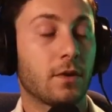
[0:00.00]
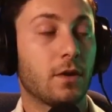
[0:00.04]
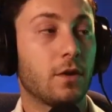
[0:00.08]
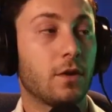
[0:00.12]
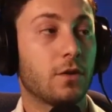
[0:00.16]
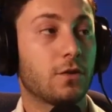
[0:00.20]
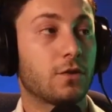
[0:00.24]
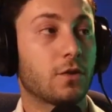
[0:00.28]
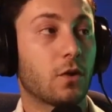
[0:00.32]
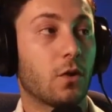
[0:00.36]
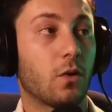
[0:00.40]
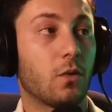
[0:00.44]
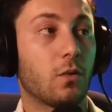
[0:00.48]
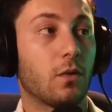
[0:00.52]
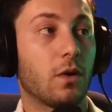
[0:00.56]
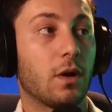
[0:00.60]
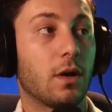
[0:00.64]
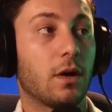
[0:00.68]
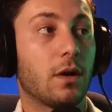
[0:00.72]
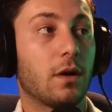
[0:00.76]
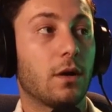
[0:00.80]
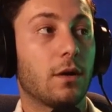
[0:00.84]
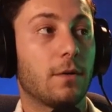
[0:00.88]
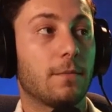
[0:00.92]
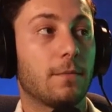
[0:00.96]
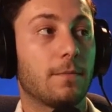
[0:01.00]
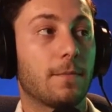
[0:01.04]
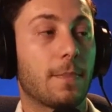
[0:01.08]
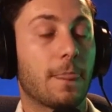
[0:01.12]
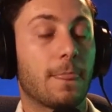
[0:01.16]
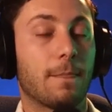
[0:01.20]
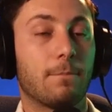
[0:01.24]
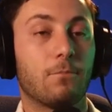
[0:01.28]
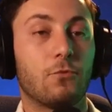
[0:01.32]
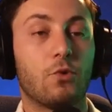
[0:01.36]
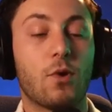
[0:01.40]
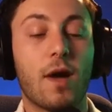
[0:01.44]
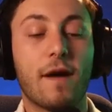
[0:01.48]
So
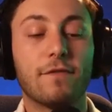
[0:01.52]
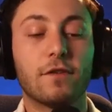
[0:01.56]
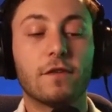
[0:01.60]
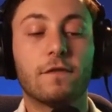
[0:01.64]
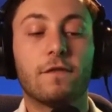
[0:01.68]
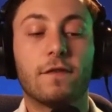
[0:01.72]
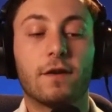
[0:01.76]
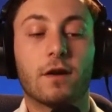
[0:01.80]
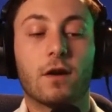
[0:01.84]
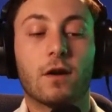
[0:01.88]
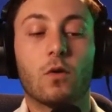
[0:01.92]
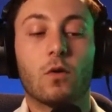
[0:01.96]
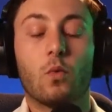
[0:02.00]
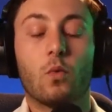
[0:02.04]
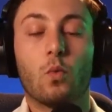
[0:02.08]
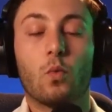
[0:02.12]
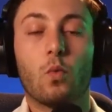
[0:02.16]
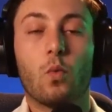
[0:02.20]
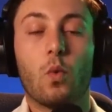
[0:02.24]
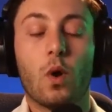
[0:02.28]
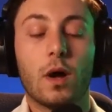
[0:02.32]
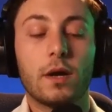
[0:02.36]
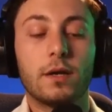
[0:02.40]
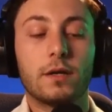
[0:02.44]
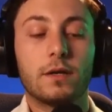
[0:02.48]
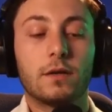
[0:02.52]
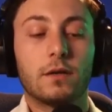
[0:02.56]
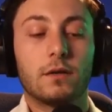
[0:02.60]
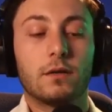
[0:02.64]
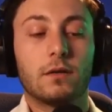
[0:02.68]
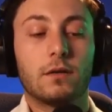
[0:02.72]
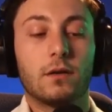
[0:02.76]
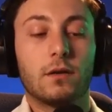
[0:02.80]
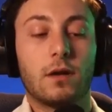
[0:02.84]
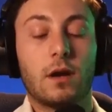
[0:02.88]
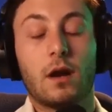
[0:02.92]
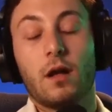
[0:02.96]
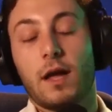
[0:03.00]
you have to figure out what,
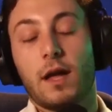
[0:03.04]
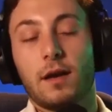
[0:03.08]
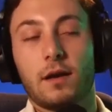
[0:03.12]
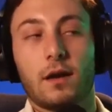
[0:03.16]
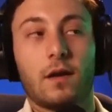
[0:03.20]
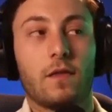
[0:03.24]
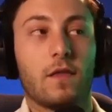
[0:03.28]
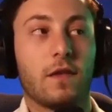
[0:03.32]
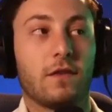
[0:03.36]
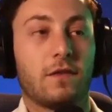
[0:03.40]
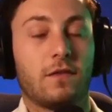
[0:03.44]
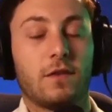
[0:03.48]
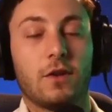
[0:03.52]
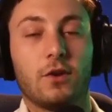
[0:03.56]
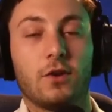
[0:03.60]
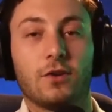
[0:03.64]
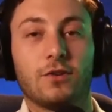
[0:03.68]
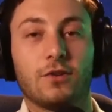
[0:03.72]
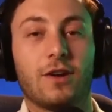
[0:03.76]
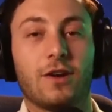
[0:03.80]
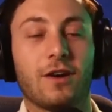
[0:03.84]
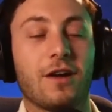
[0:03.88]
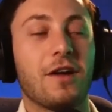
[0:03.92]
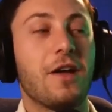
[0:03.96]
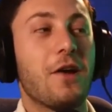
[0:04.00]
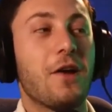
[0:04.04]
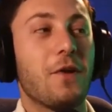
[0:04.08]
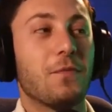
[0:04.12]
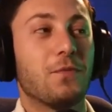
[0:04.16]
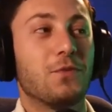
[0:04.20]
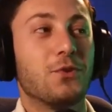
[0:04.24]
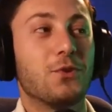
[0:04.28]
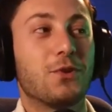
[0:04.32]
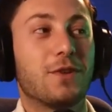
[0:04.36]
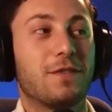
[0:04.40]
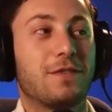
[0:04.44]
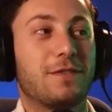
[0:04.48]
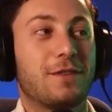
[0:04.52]
and I'll end on this, and then you can talk.
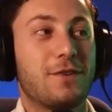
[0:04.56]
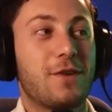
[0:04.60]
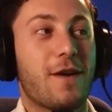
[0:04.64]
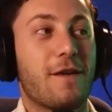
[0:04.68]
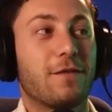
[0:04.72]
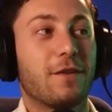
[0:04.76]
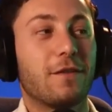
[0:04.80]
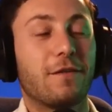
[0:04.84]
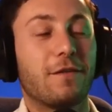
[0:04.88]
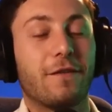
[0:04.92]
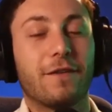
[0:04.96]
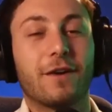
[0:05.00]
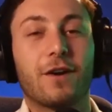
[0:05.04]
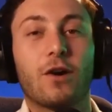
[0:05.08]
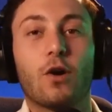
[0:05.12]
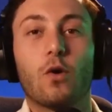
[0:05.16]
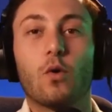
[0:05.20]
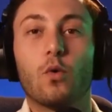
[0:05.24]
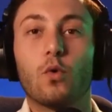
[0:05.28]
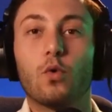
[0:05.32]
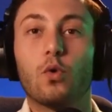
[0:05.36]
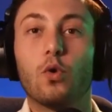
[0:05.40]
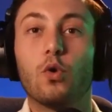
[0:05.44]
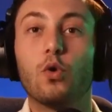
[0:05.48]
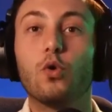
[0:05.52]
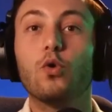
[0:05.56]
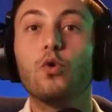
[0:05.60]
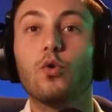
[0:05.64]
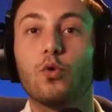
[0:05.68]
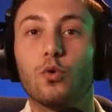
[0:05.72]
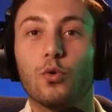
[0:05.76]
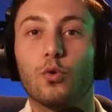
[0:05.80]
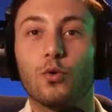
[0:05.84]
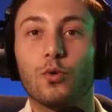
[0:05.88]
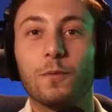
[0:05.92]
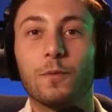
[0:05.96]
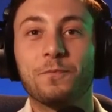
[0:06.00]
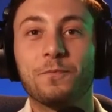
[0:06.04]
You have to figure out
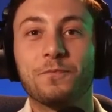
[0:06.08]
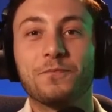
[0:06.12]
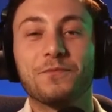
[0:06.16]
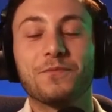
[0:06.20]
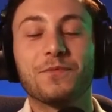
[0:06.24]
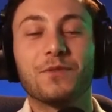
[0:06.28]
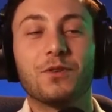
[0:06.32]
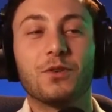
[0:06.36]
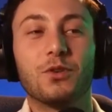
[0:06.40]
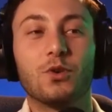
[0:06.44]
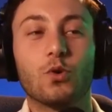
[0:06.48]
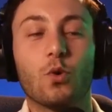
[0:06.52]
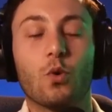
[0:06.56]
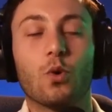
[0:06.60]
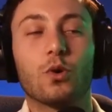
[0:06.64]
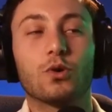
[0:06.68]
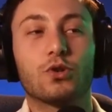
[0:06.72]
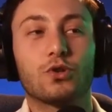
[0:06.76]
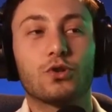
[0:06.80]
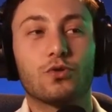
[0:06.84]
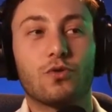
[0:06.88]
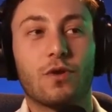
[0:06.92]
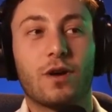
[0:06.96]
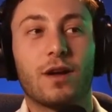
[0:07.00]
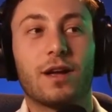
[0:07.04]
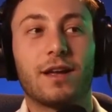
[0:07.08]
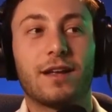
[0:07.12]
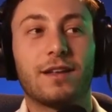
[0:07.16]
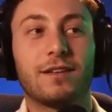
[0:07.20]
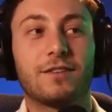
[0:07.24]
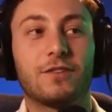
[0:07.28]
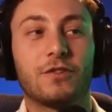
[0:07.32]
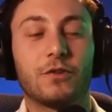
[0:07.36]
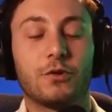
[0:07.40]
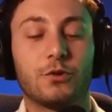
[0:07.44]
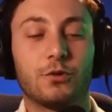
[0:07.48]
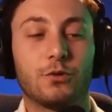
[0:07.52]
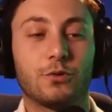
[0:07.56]
who you're trying
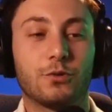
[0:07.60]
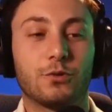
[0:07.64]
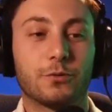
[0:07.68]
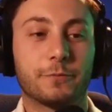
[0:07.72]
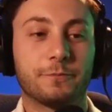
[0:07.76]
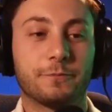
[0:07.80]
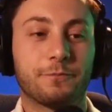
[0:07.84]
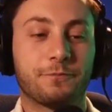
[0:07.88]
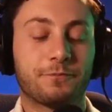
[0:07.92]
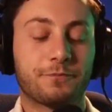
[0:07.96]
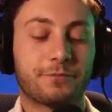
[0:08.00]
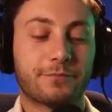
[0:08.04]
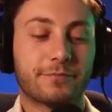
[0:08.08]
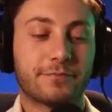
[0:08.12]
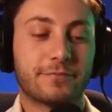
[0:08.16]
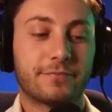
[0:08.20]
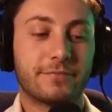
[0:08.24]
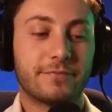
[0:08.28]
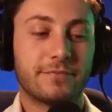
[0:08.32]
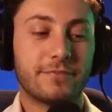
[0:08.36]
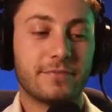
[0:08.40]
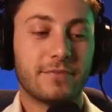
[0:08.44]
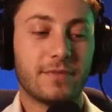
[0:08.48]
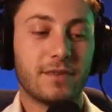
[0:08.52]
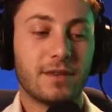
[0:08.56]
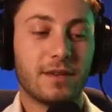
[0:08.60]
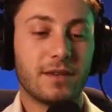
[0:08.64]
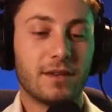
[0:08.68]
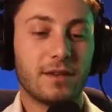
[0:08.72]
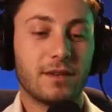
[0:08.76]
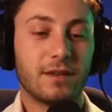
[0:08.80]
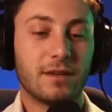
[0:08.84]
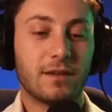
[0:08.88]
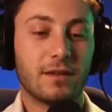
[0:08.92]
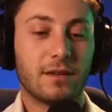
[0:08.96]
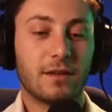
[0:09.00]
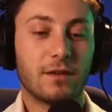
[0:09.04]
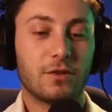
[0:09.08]
to
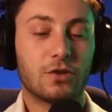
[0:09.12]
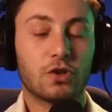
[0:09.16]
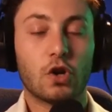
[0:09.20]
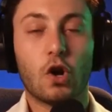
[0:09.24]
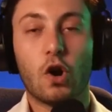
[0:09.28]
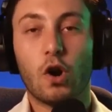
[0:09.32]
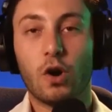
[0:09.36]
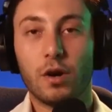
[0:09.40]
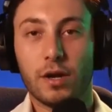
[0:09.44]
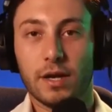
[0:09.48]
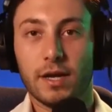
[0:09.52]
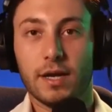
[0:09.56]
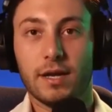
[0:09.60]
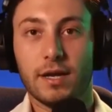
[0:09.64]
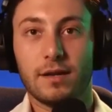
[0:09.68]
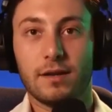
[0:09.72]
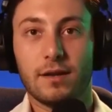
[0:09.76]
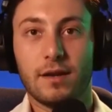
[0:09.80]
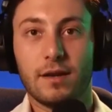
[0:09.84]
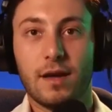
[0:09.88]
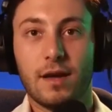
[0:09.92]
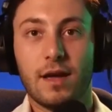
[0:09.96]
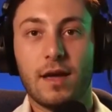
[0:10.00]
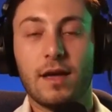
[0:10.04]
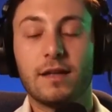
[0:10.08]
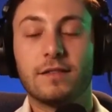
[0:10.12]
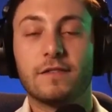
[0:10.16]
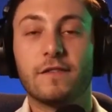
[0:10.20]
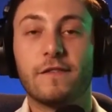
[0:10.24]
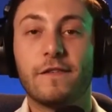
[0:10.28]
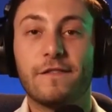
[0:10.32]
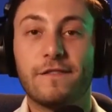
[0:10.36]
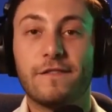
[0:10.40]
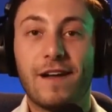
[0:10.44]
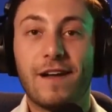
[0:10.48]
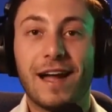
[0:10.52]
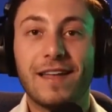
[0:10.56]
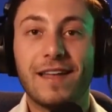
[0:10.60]
target,
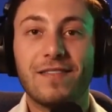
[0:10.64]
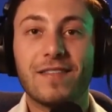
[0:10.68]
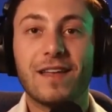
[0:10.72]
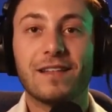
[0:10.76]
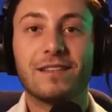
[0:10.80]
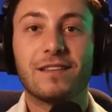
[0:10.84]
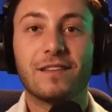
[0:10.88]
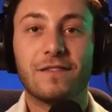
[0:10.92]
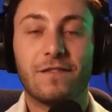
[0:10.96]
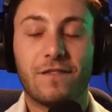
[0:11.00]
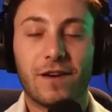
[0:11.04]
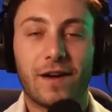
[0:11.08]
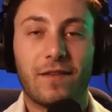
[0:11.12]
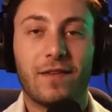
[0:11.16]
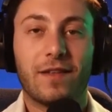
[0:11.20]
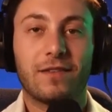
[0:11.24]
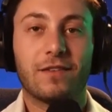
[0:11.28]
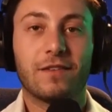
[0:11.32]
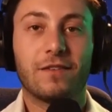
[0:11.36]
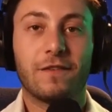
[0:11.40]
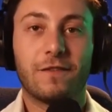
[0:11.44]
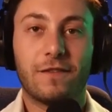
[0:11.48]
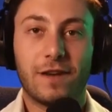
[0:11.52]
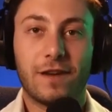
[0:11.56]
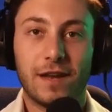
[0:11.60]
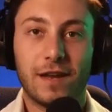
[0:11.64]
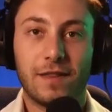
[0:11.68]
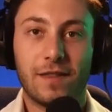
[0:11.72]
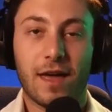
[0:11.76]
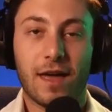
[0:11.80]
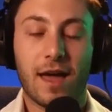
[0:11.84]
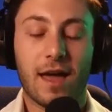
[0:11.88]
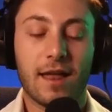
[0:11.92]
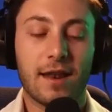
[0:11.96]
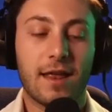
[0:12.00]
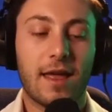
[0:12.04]
define that,